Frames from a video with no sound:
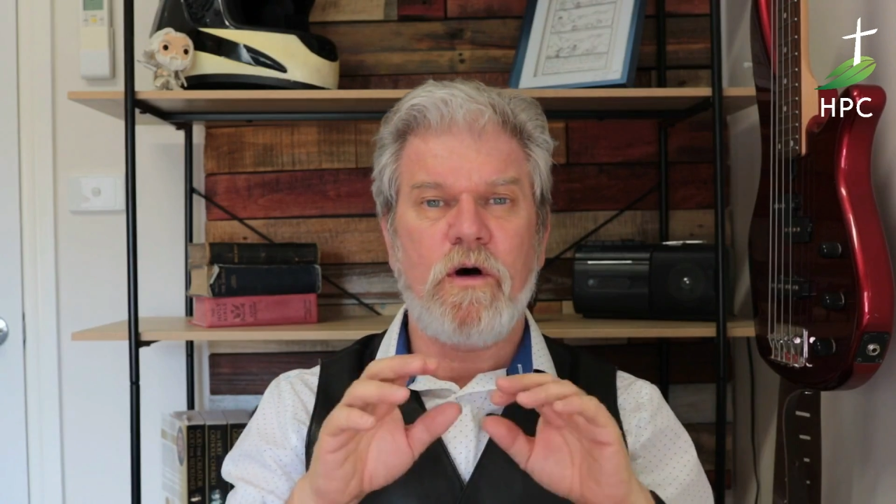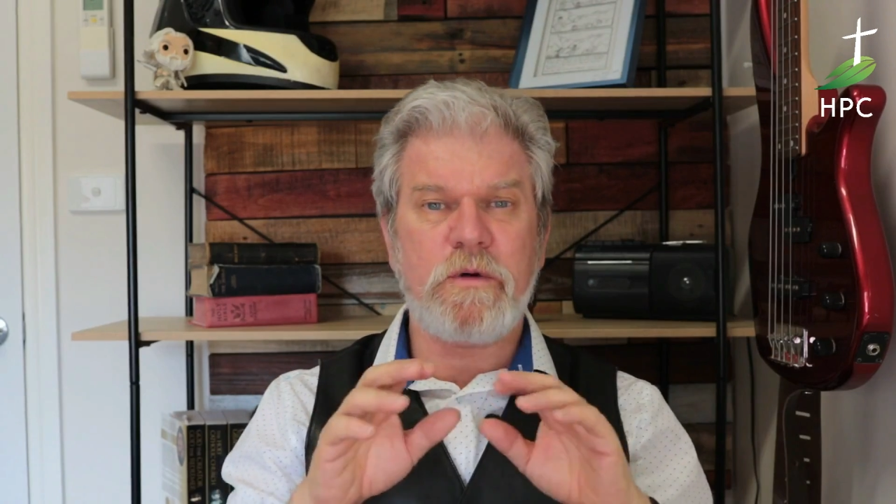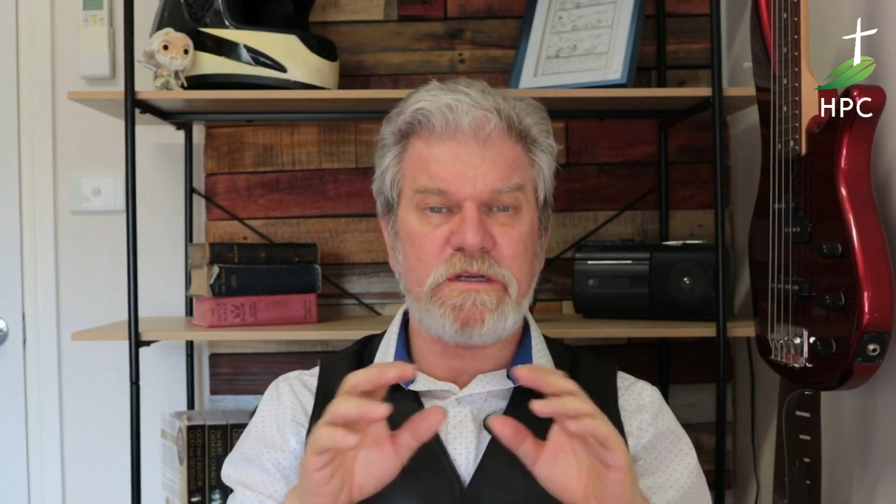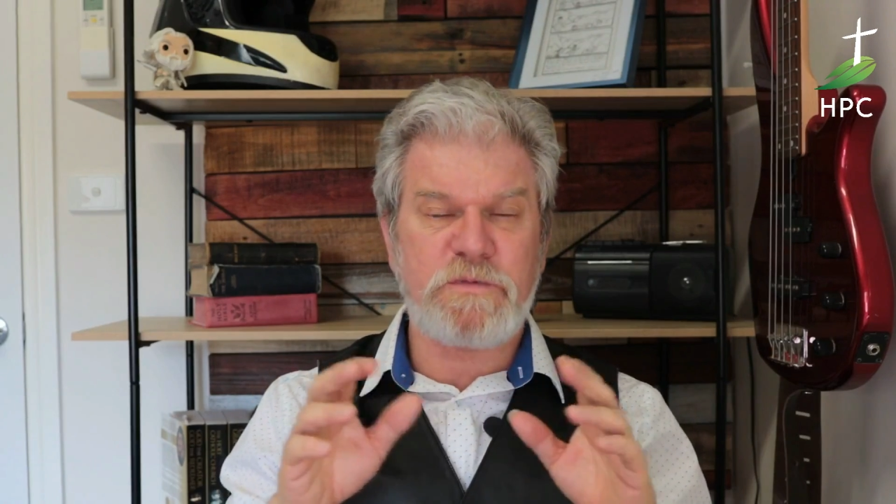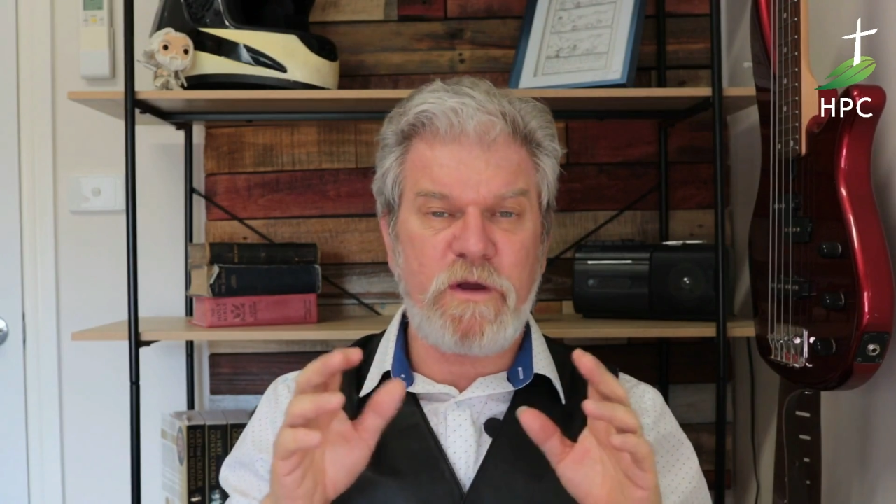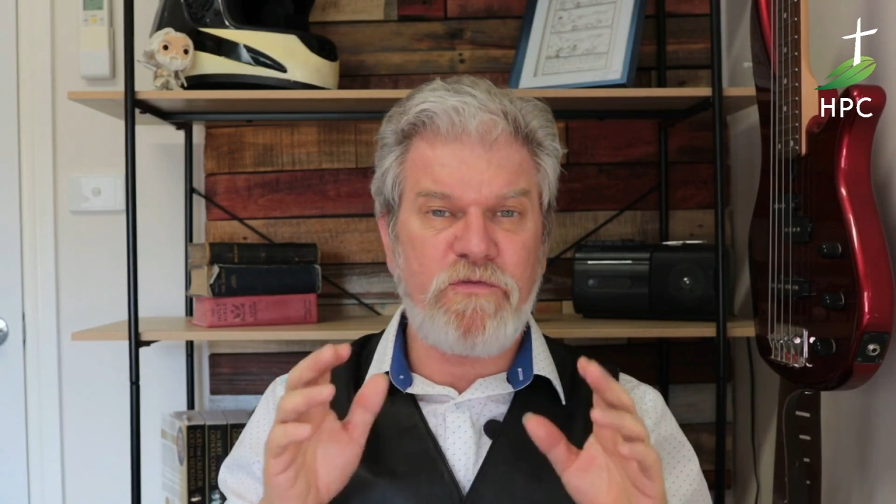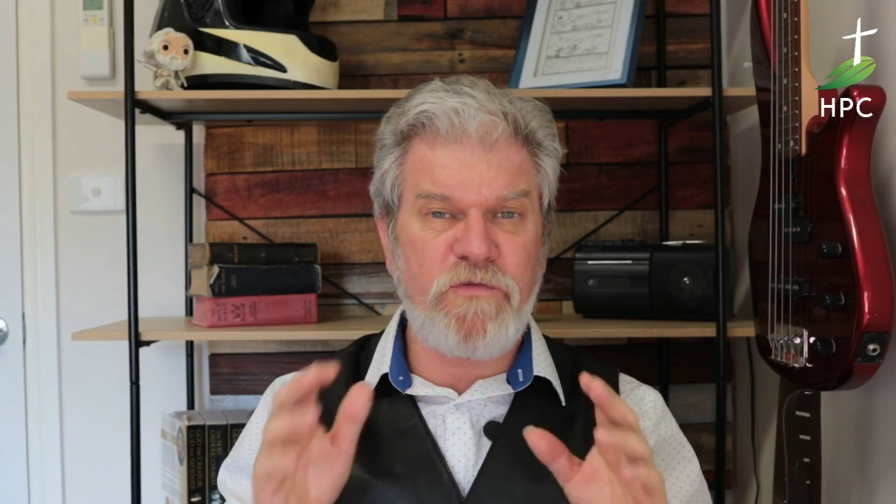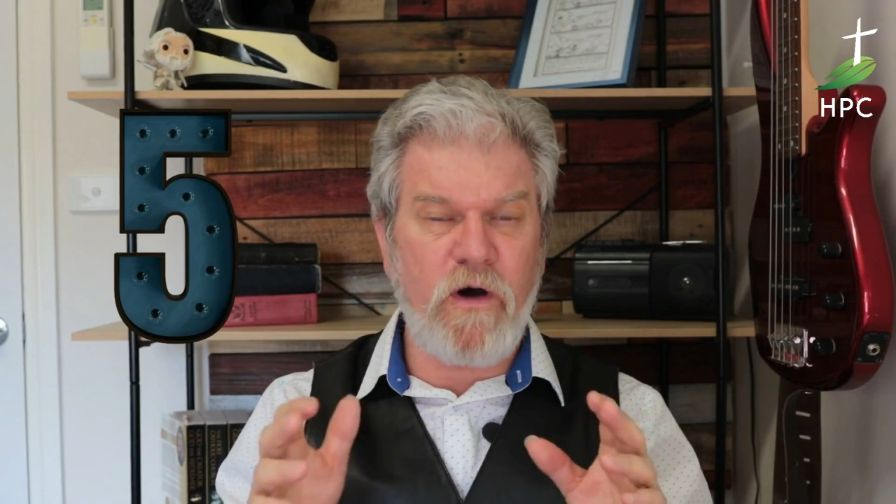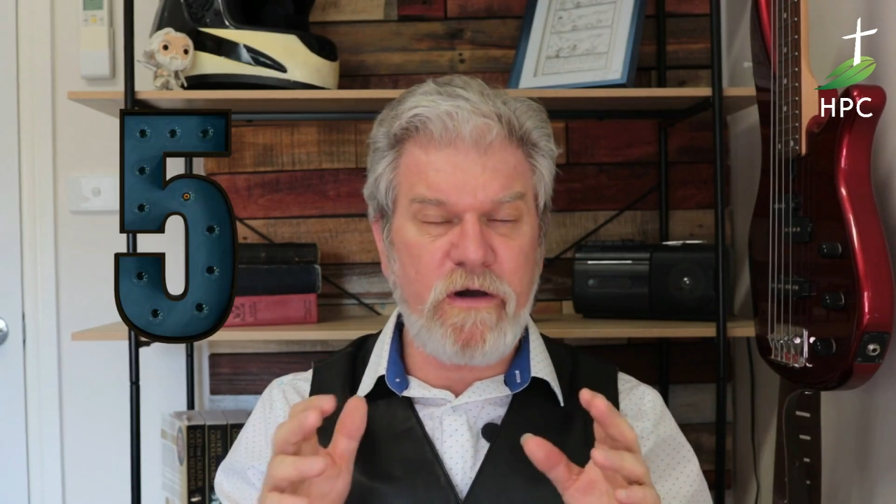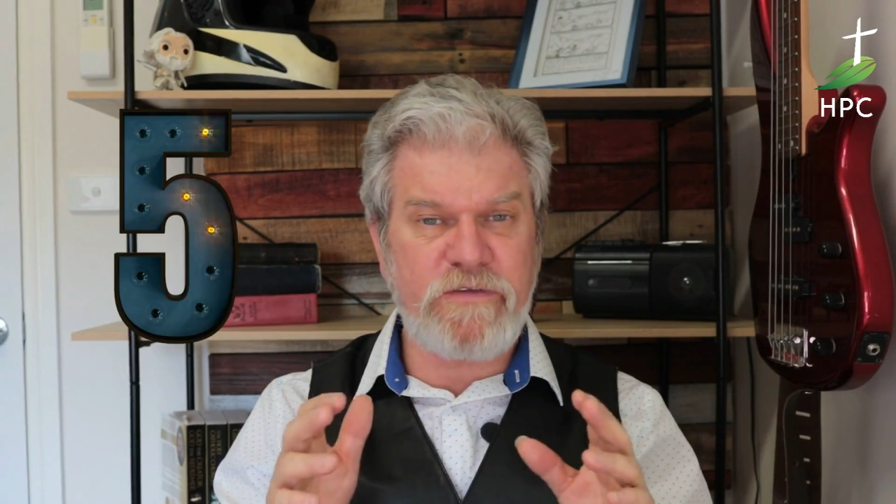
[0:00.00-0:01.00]
I'm going to spend
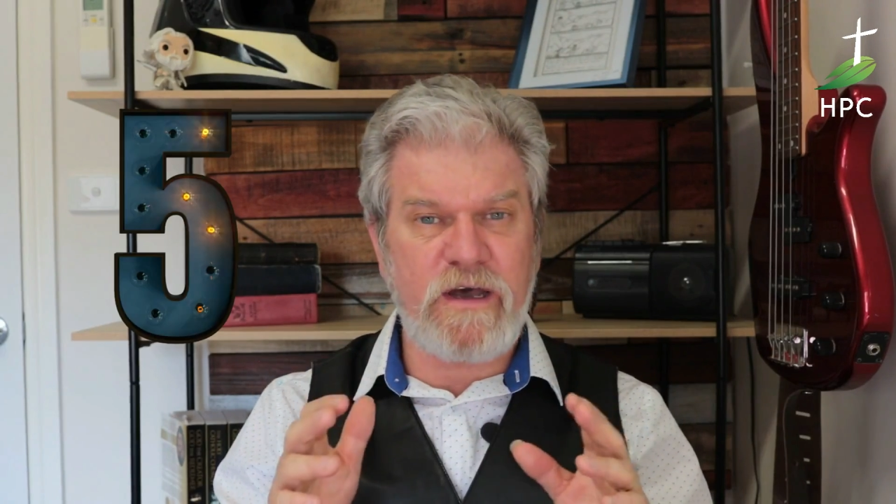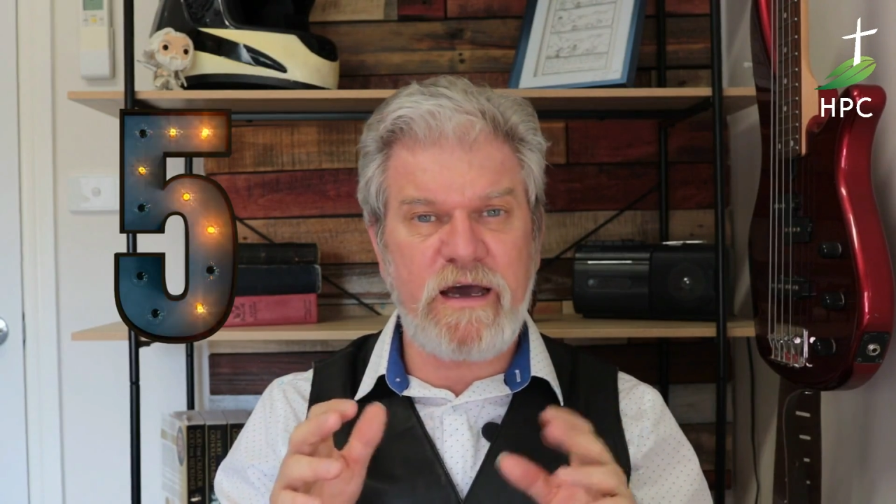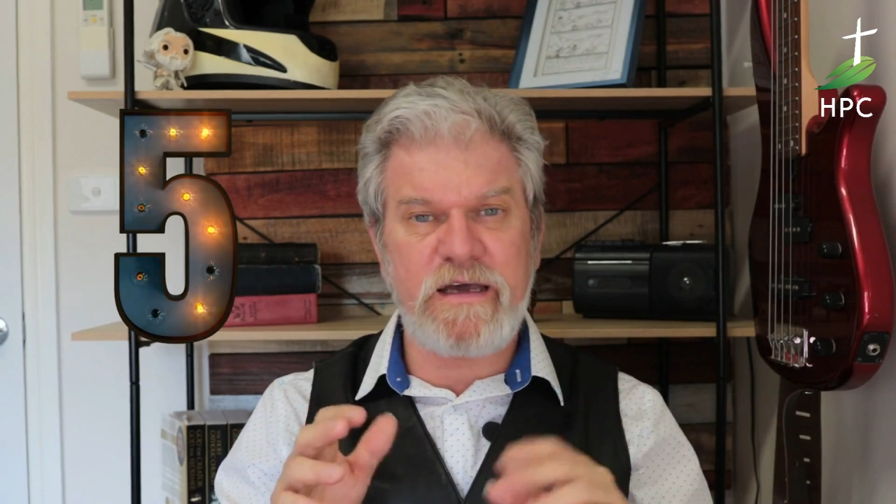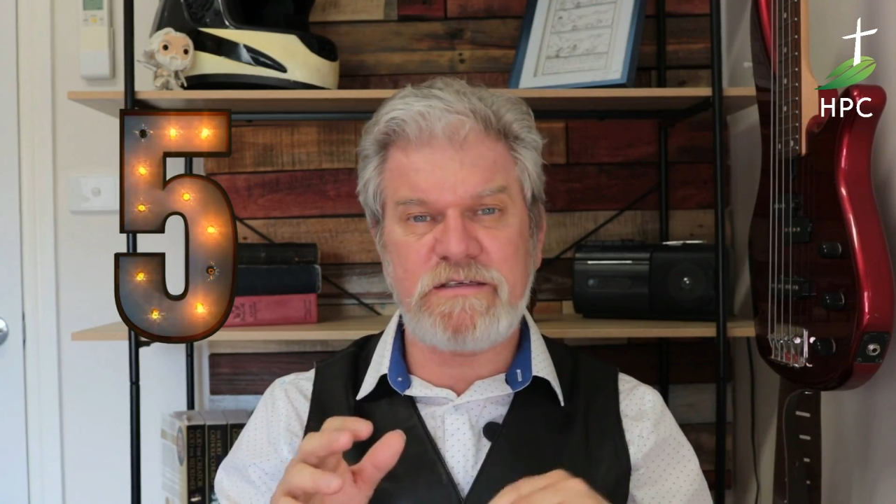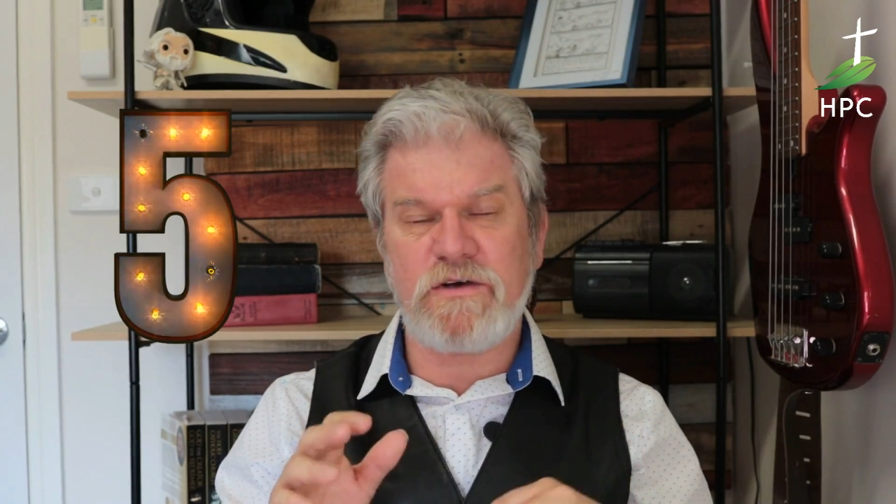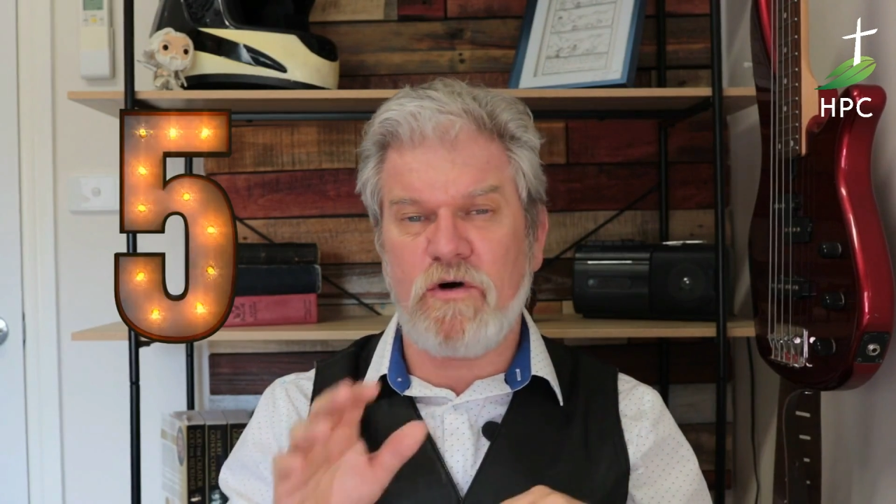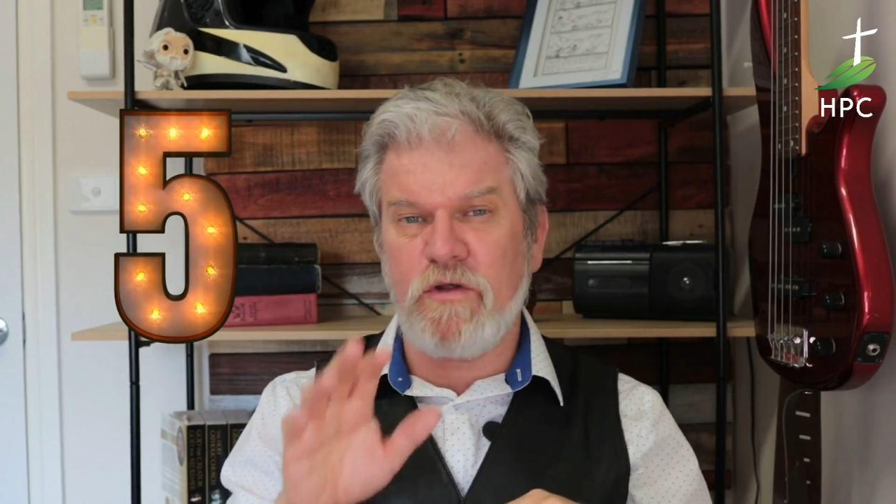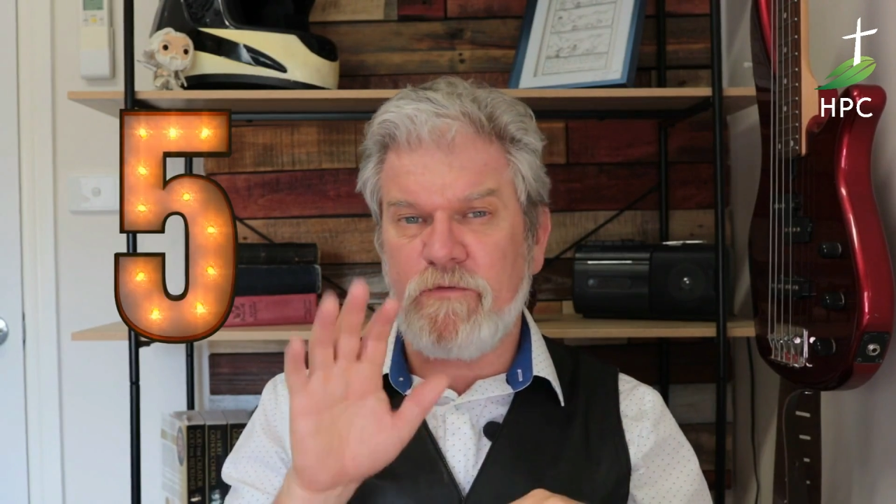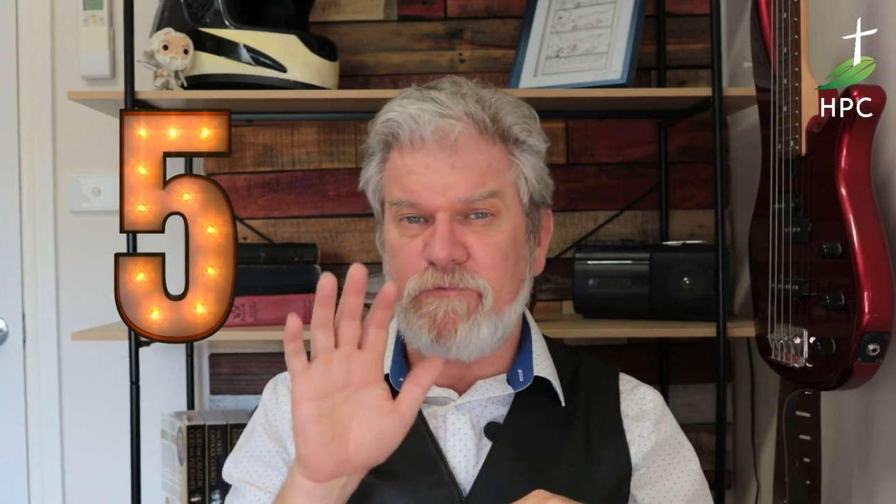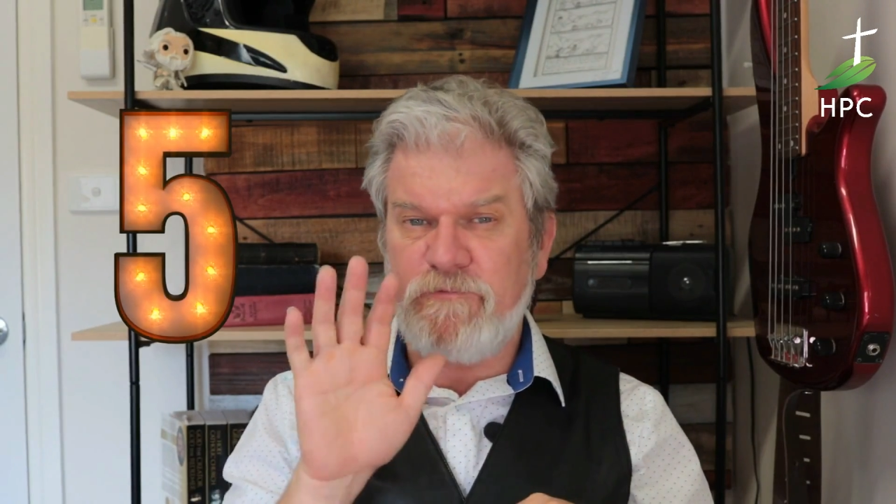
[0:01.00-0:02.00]
five days
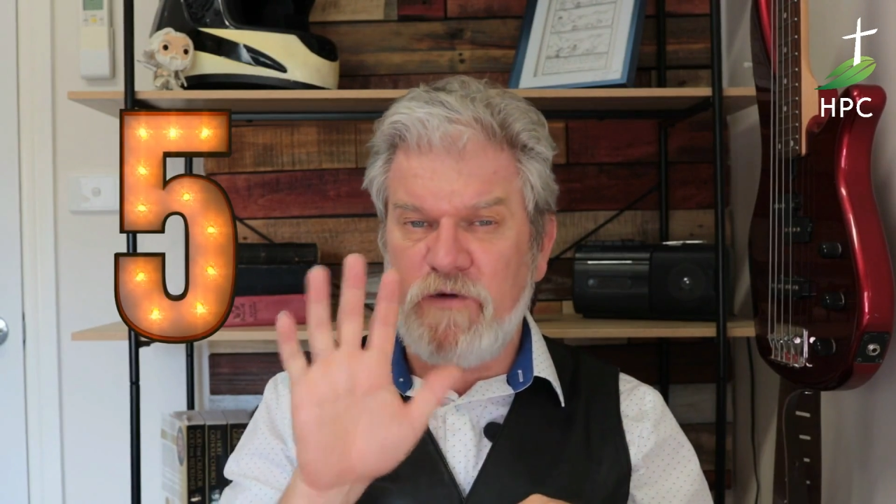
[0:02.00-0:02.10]
on the